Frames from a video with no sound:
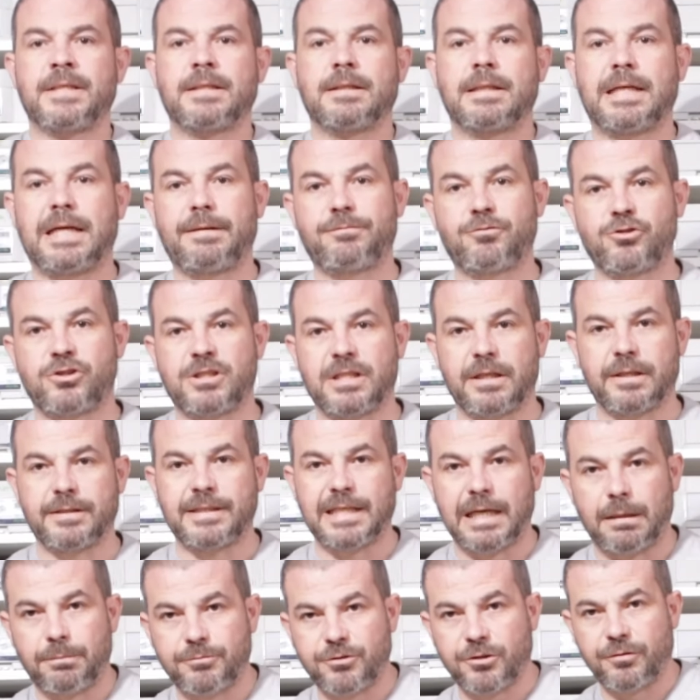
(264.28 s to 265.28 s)
I've just set the
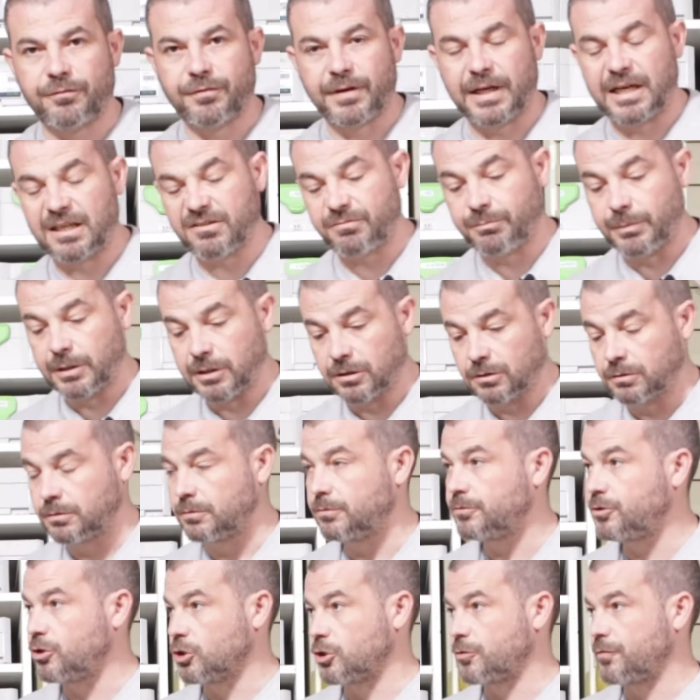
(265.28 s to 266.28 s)
depth to 5mm
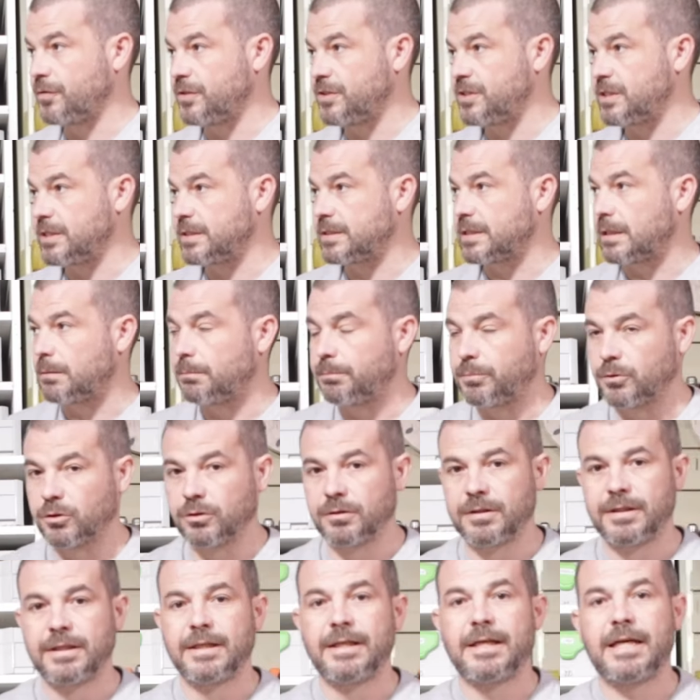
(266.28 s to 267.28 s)
just for this
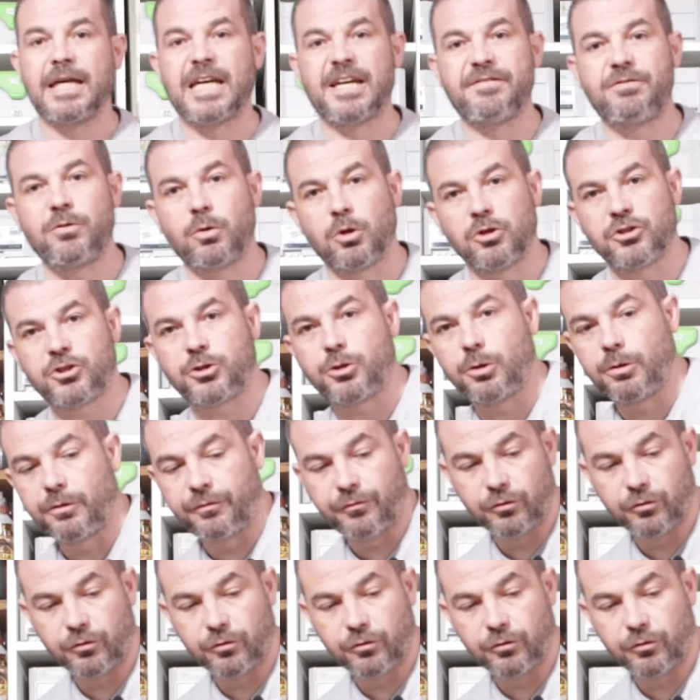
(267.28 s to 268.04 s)
example. If you want to do a